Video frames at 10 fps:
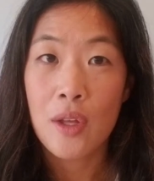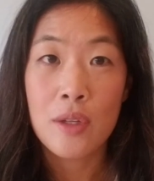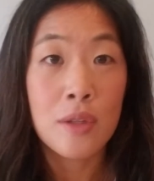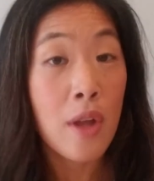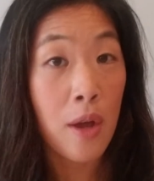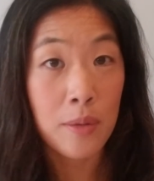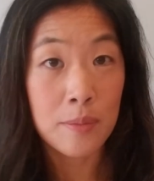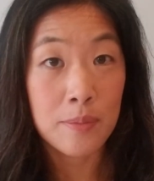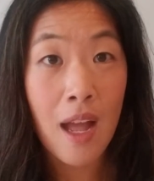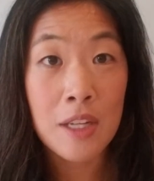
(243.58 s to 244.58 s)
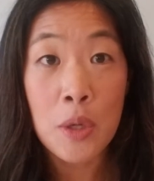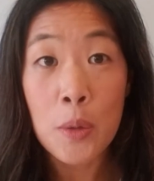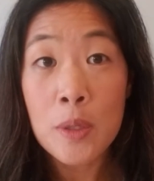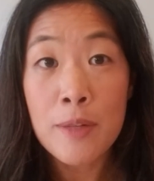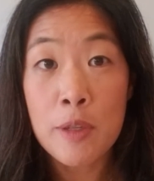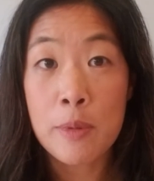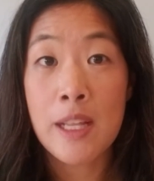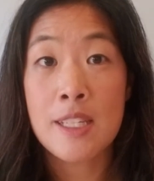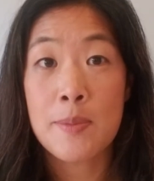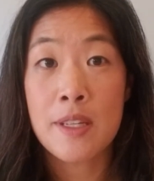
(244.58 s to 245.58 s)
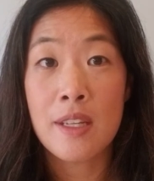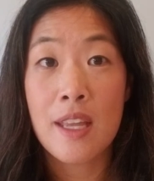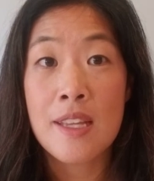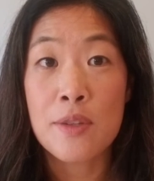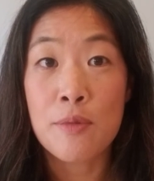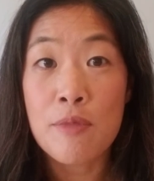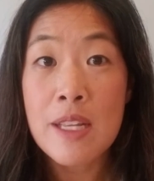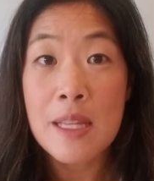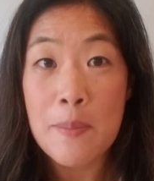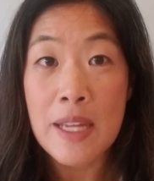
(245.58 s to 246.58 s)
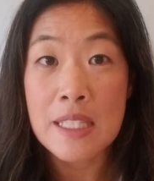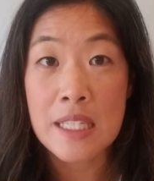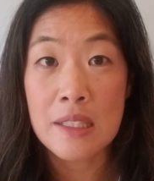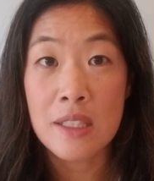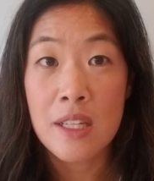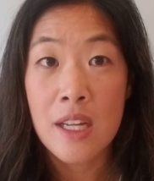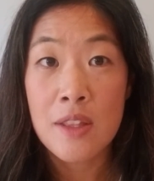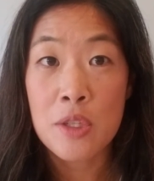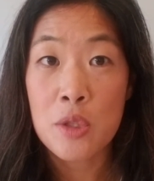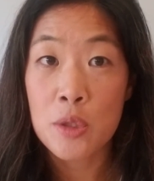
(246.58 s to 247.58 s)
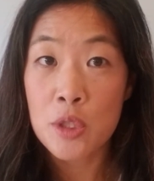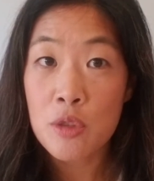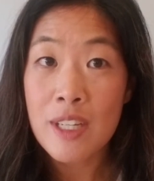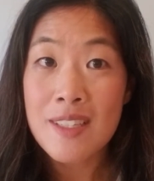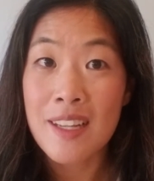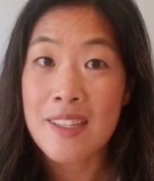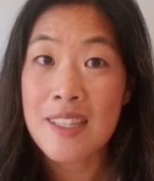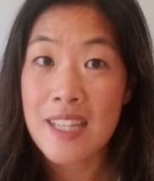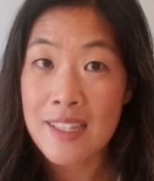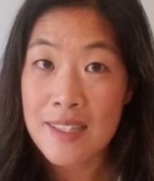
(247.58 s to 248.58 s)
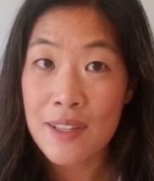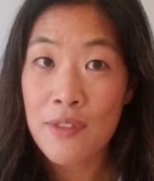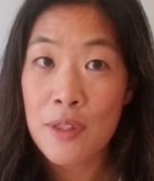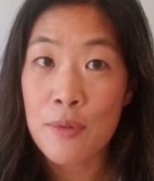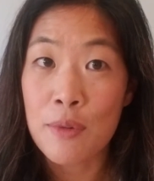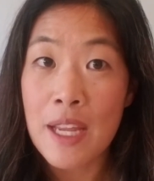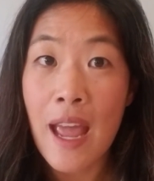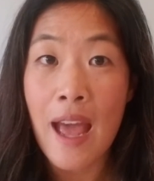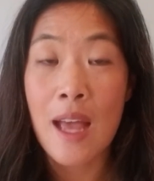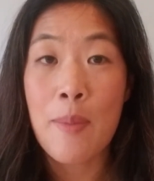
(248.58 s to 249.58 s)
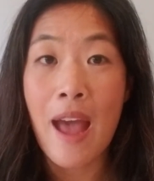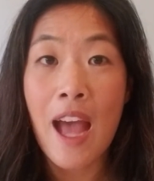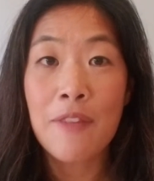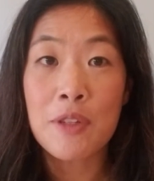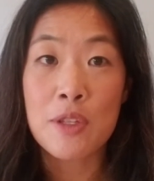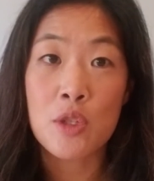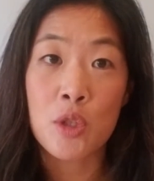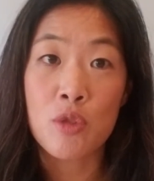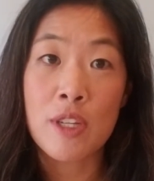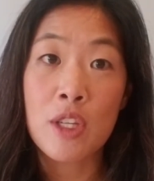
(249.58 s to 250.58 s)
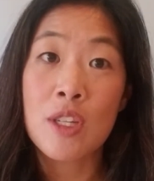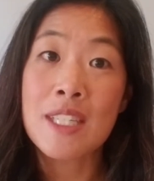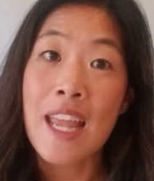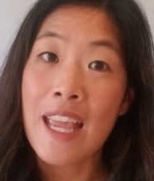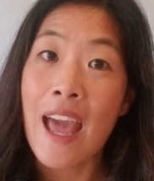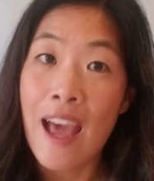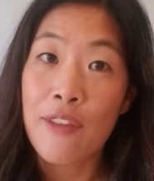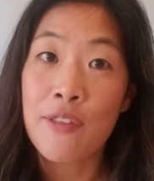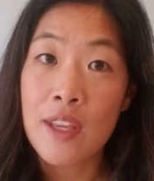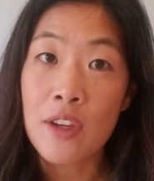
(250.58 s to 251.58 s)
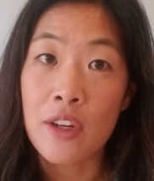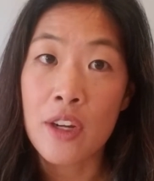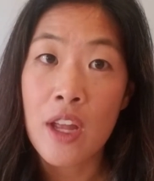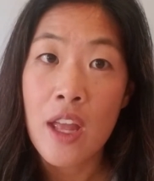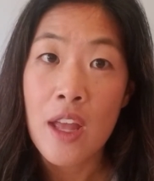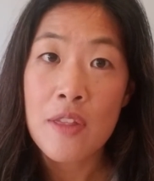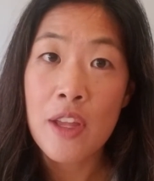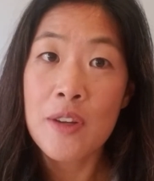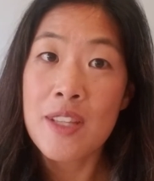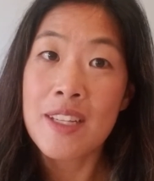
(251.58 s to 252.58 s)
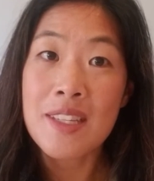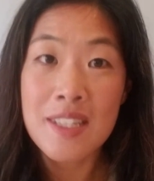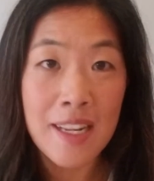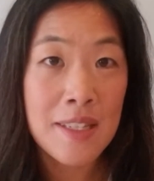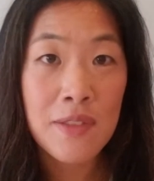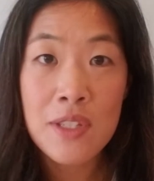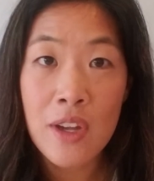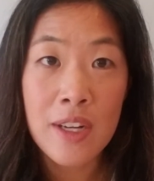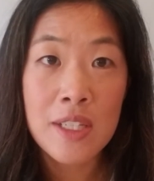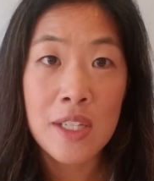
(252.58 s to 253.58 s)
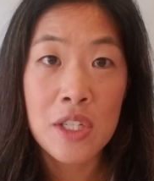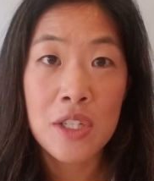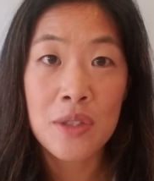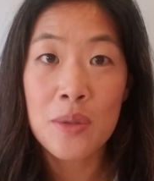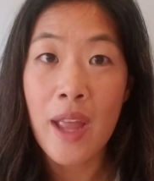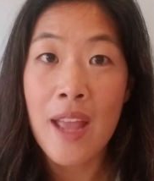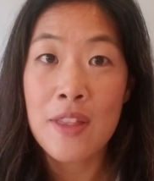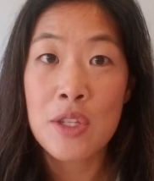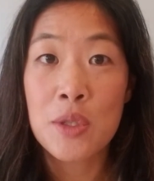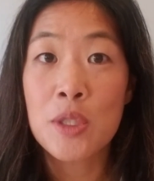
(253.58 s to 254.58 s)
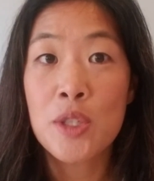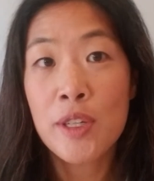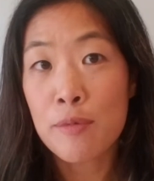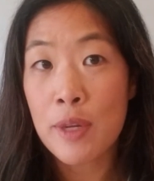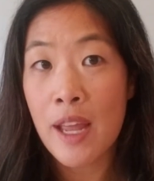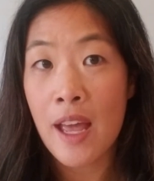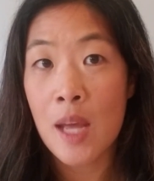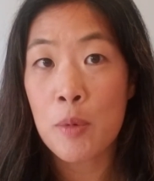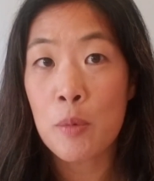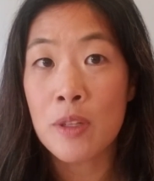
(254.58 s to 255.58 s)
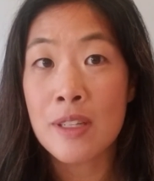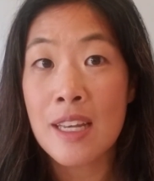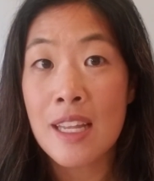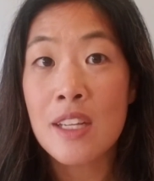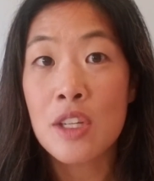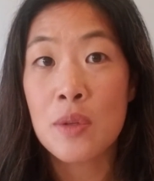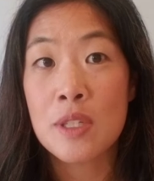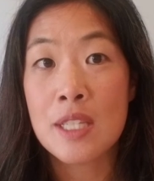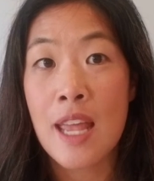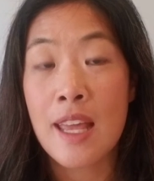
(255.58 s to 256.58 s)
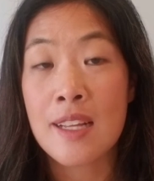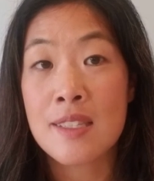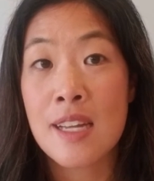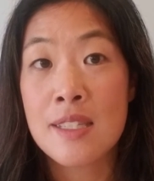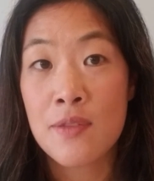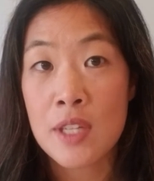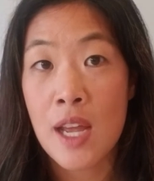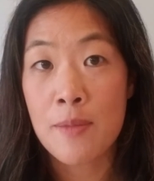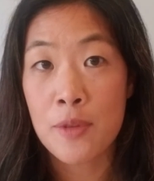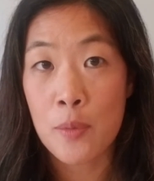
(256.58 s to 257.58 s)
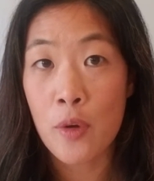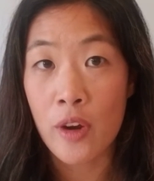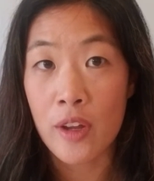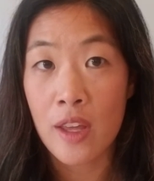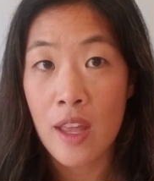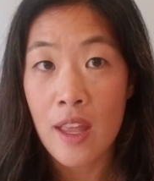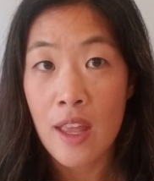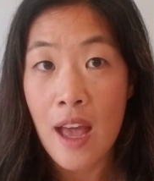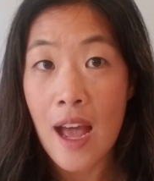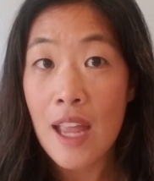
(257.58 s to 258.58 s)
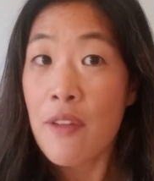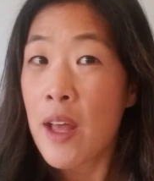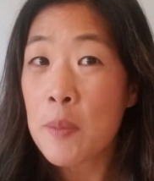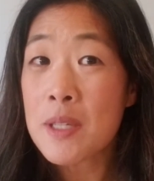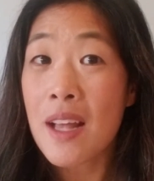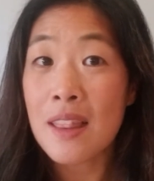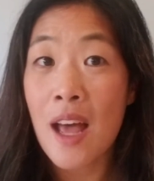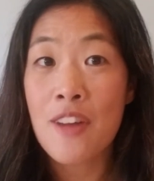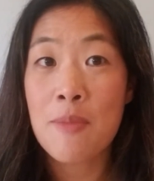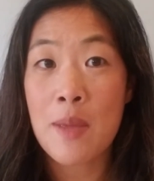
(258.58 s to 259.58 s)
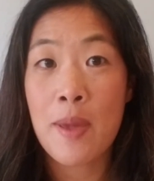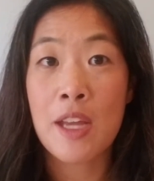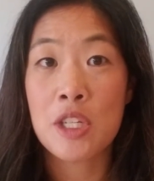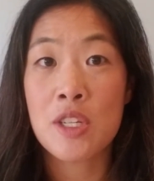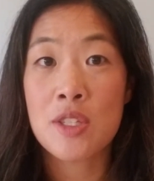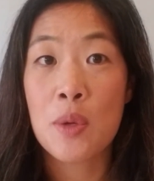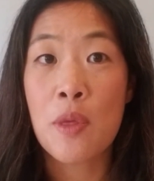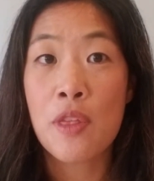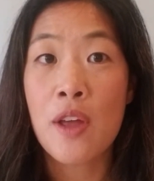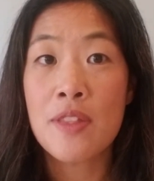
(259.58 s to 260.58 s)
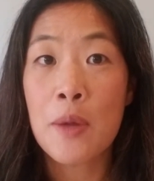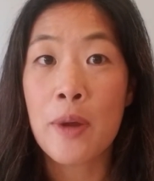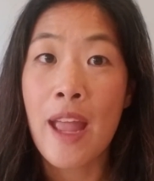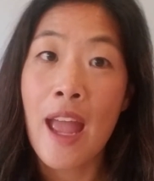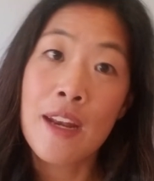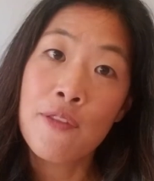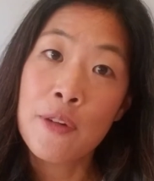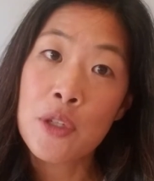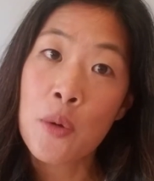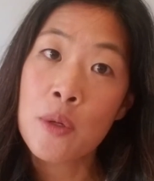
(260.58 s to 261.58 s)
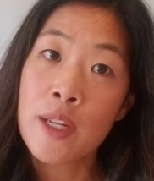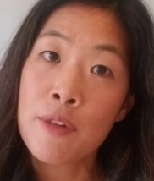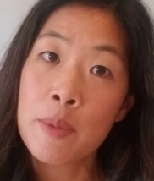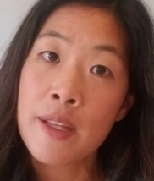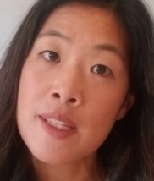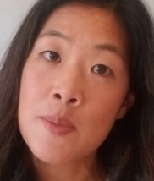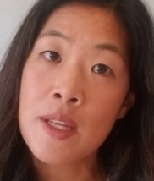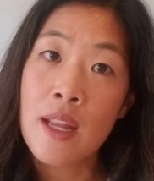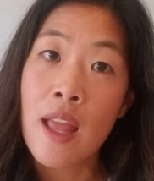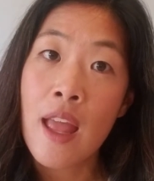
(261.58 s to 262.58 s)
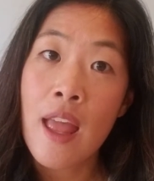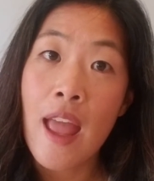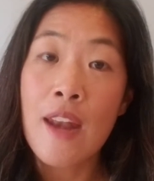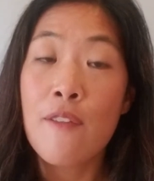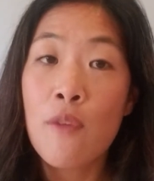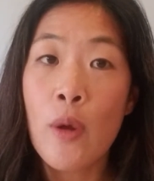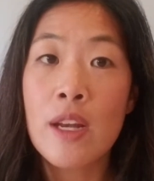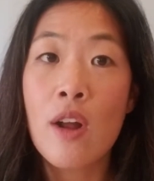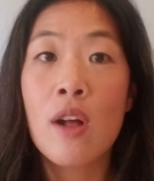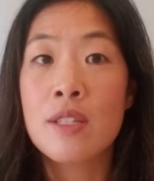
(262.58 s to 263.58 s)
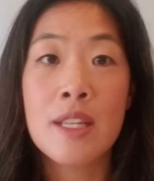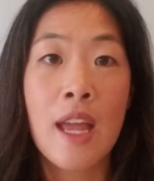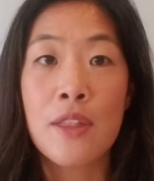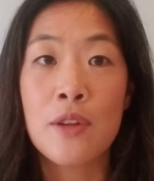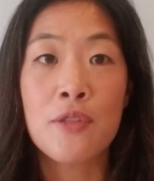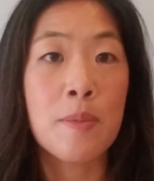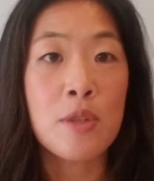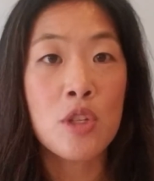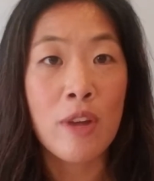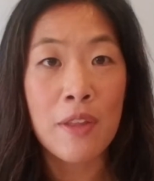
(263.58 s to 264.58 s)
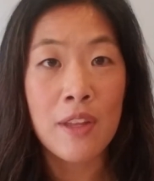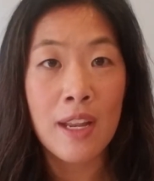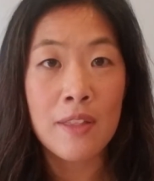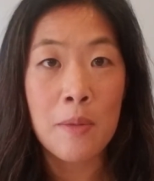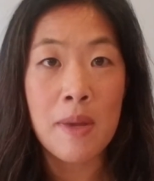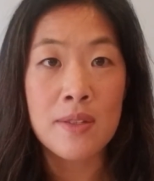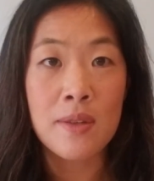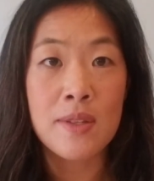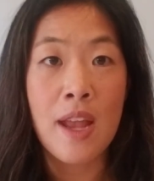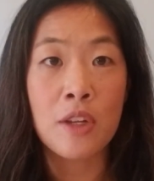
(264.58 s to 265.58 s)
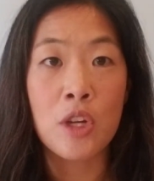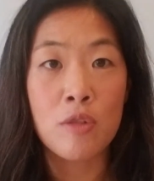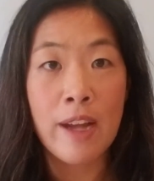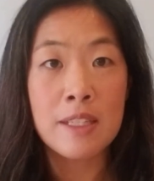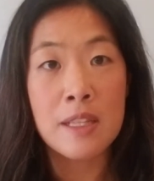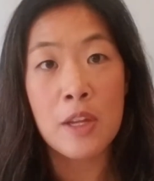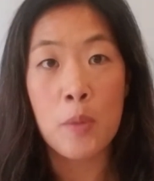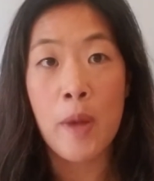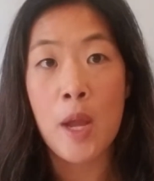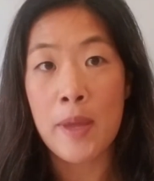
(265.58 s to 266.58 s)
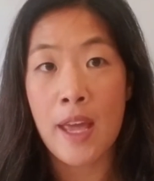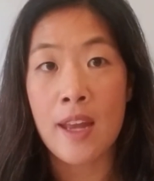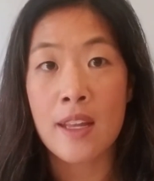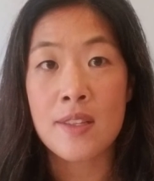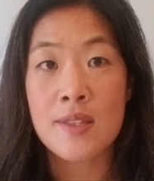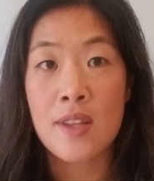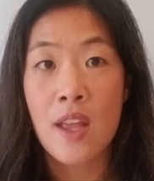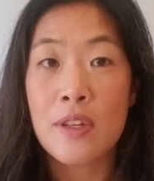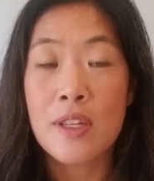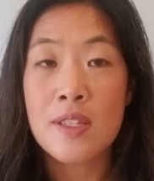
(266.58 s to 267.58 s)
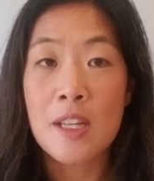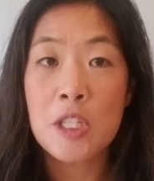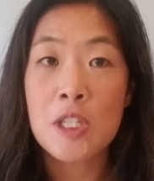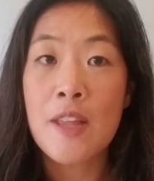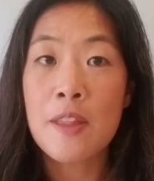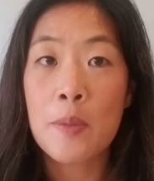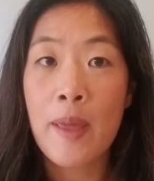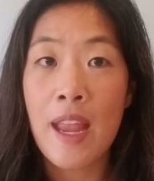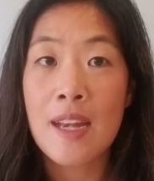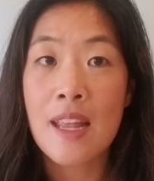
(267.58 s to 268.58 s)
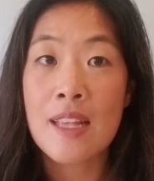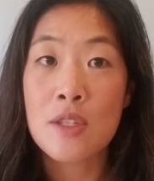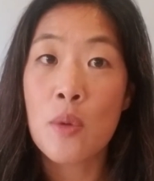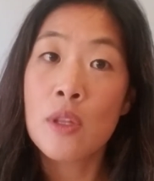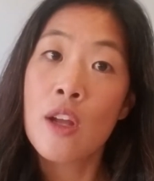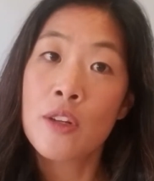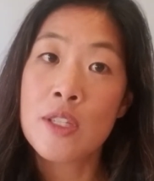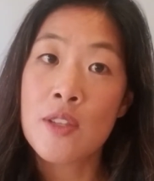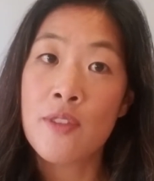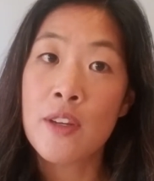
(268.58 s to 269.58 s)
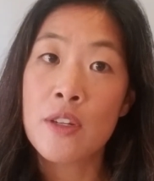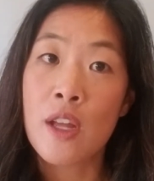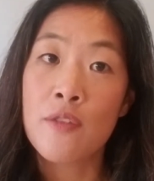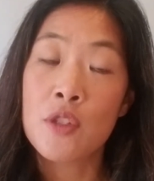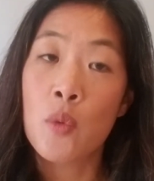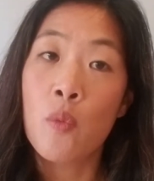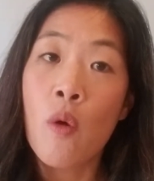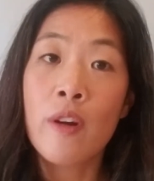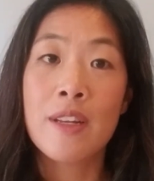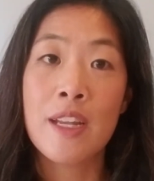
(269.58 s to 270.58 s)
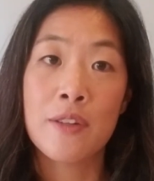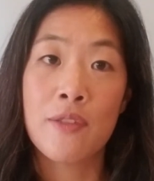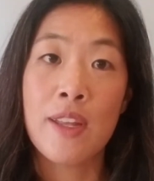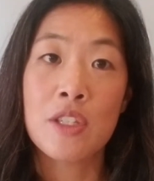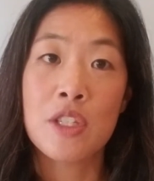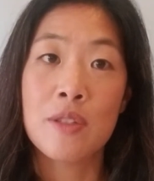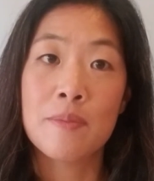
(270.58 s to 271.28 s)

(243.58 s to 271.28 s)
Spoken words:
No, a total knee replacement is a really big deal. The surgery is extensive and the rehab after the surgery could take half a year. There's extensive scar tissue and the surgery and rehab will need you to take extensive time from work. I have helped a lot of my patients who thought they were headed for total knee replacement and avoid it altogether from strengthening their muscles and correcting their biomechanics, such that their pain is no longer severe enough to warrant intervention.